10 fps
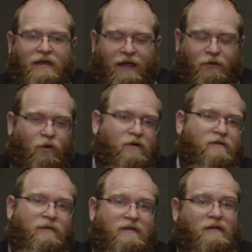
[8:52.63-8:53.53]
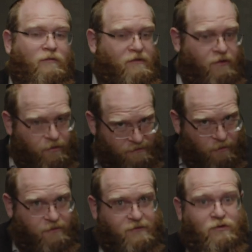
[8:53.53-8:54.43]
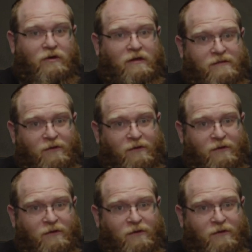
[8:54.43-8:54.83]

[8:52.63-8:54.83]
And the horse of Rav Yussie was going so strong and